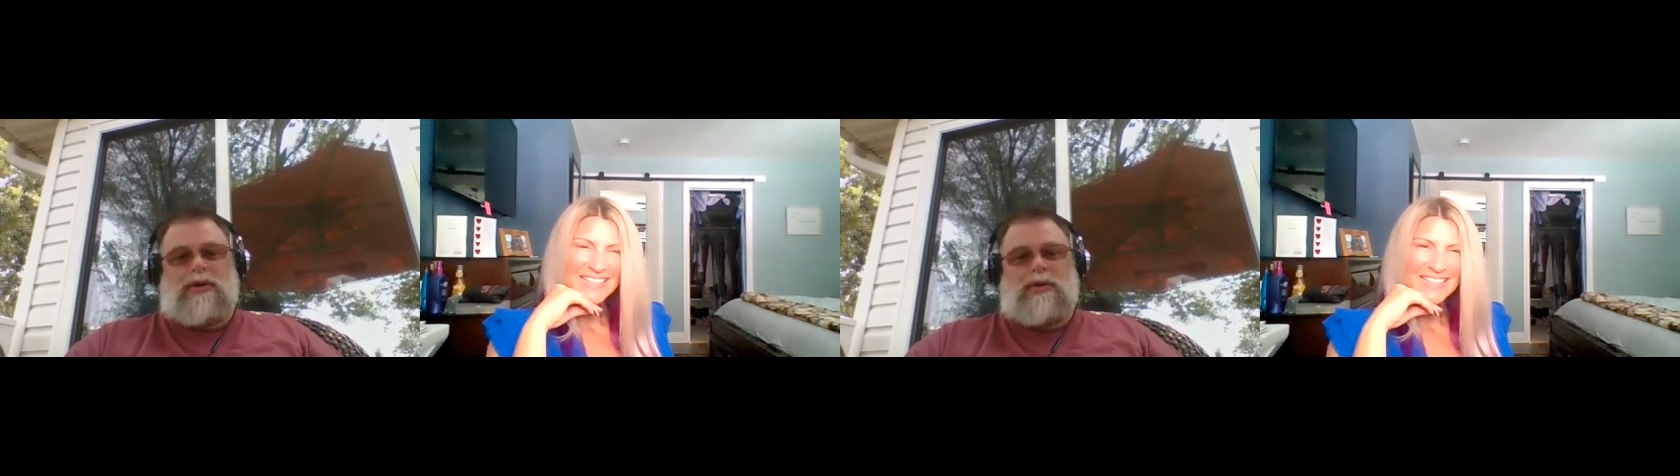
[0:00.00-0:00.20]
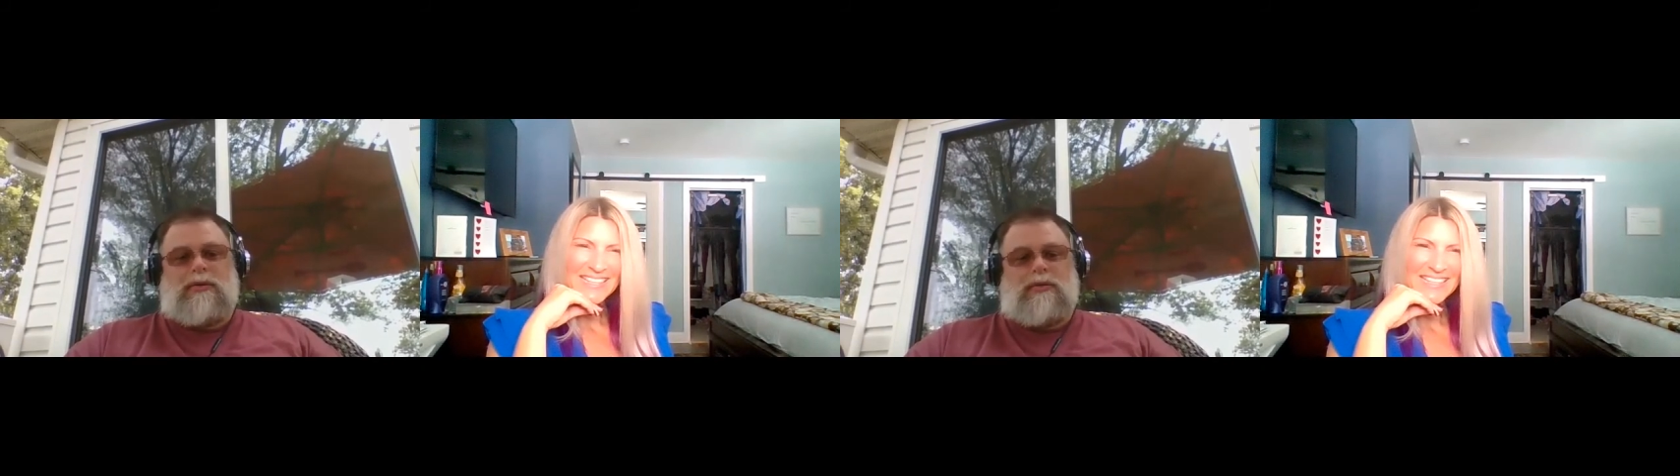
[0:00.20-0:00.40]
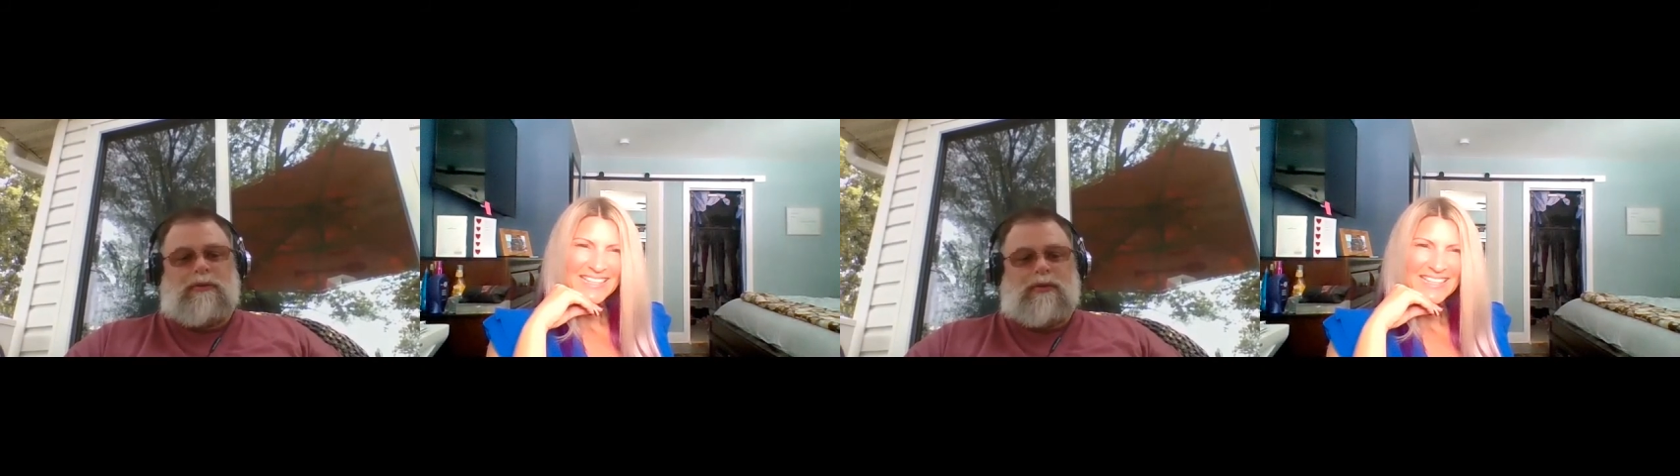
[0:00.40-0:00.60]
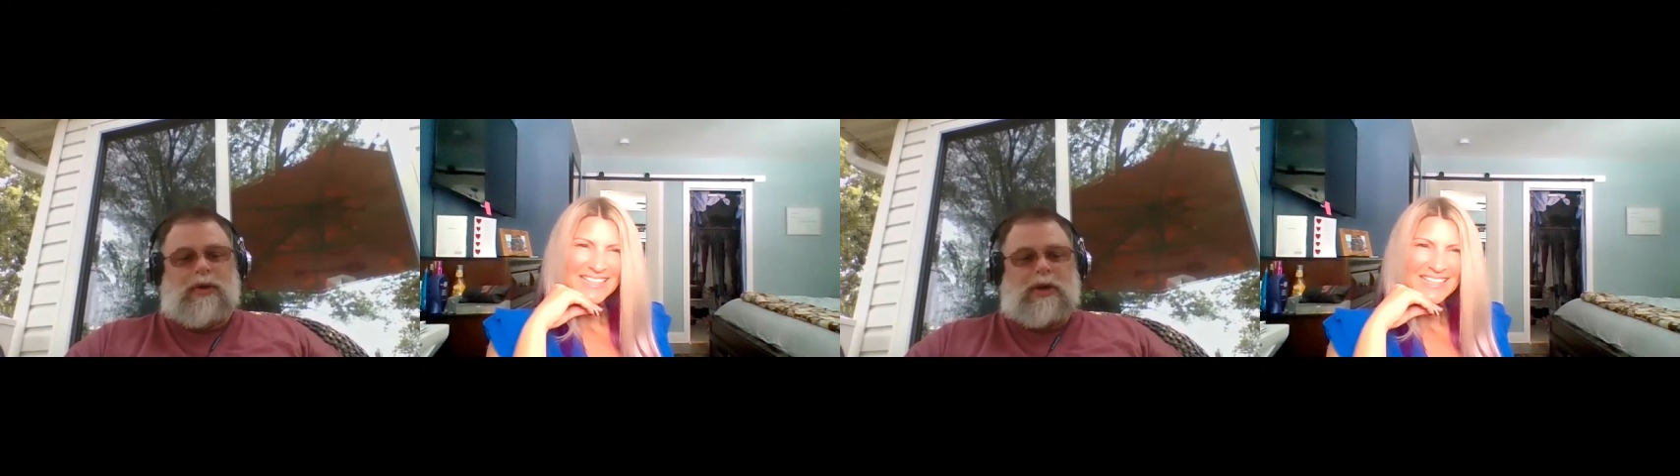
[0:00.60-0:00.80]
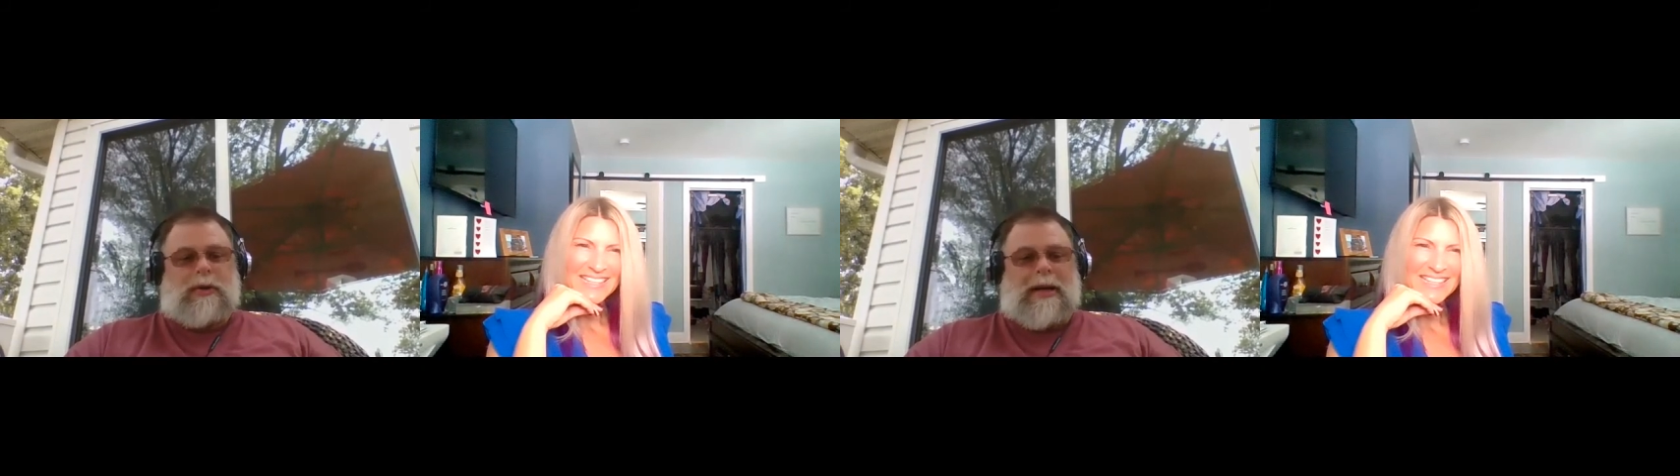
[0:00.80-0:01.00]
to
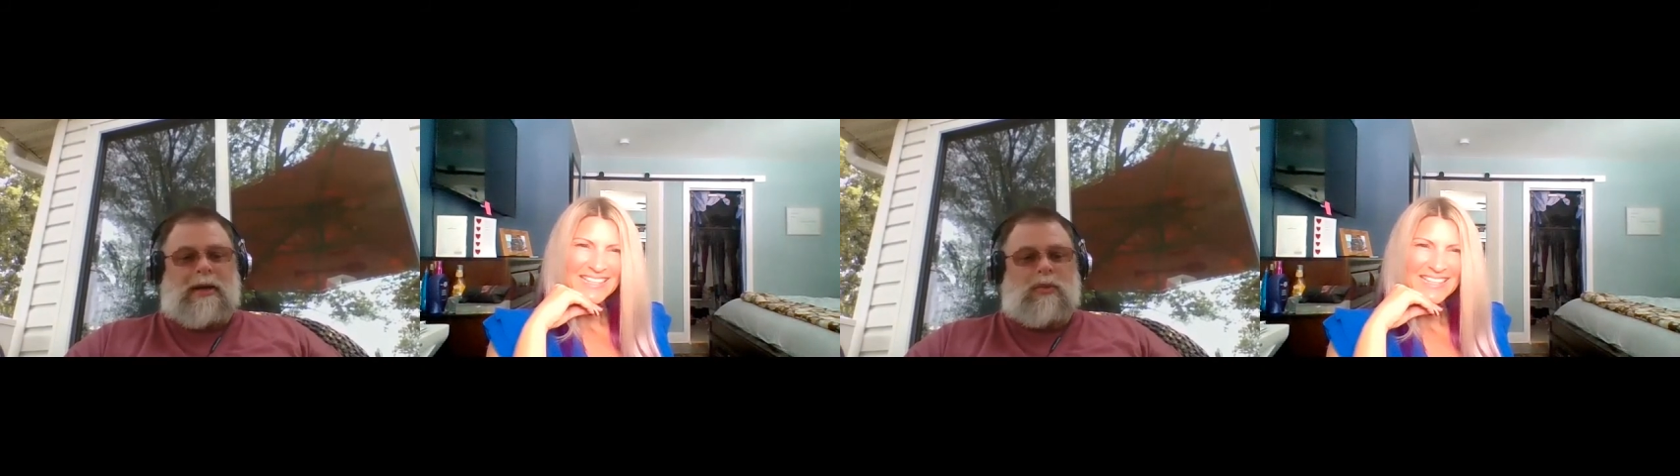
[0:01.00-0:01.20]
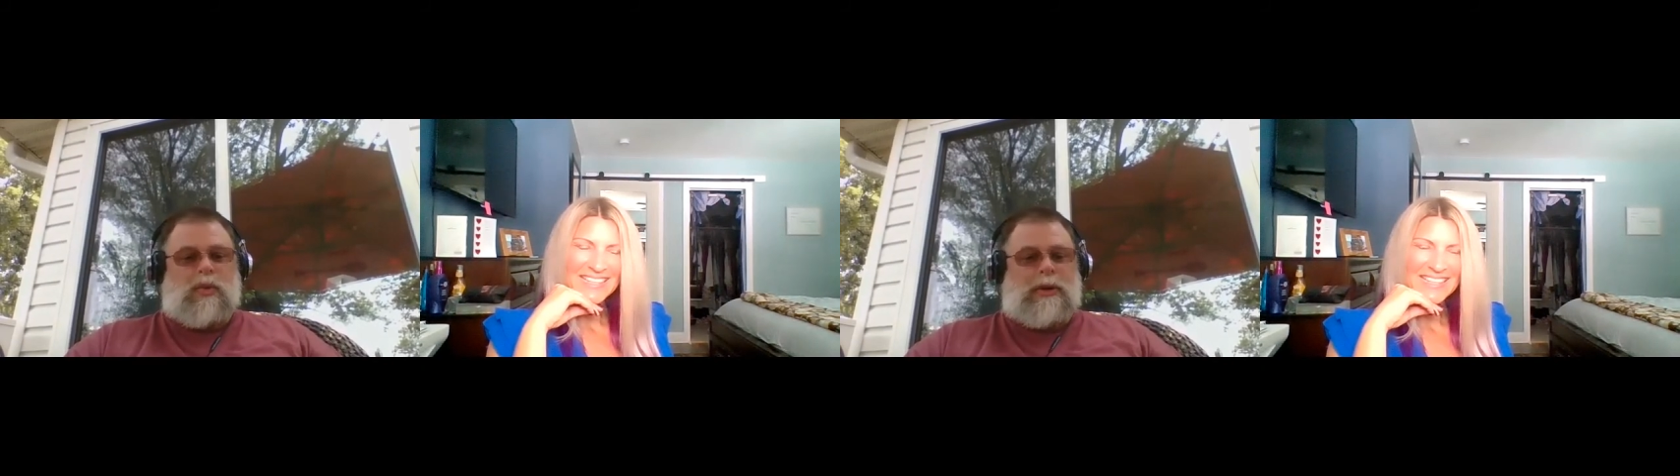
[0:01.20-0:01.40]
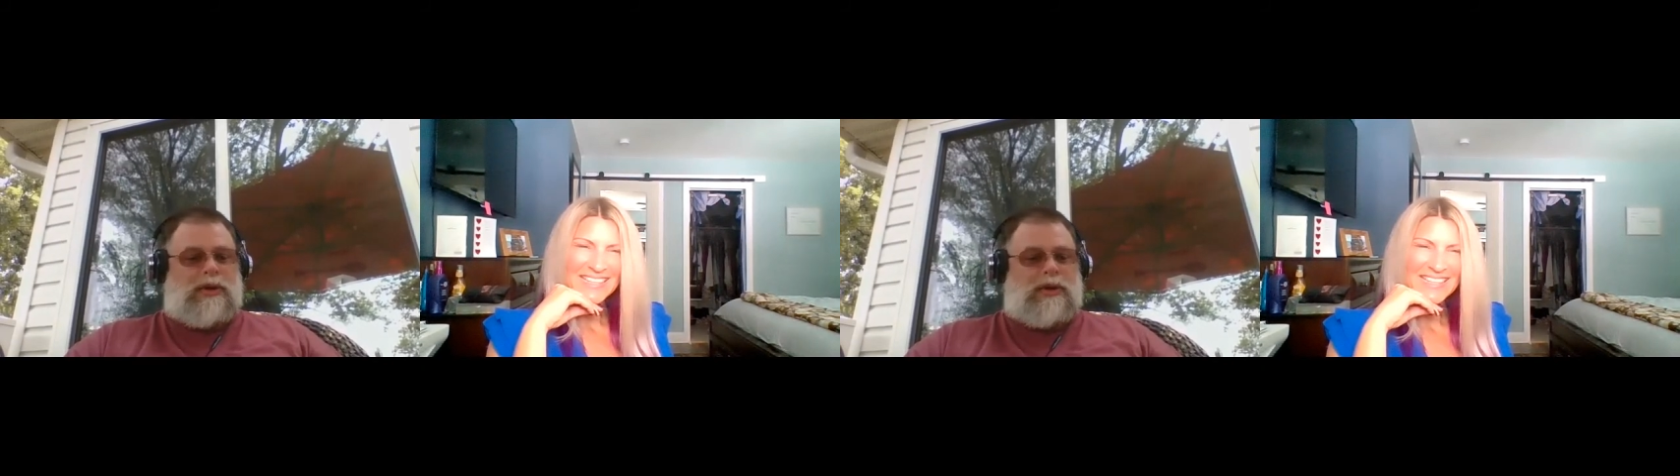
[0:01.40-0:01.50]
figure out what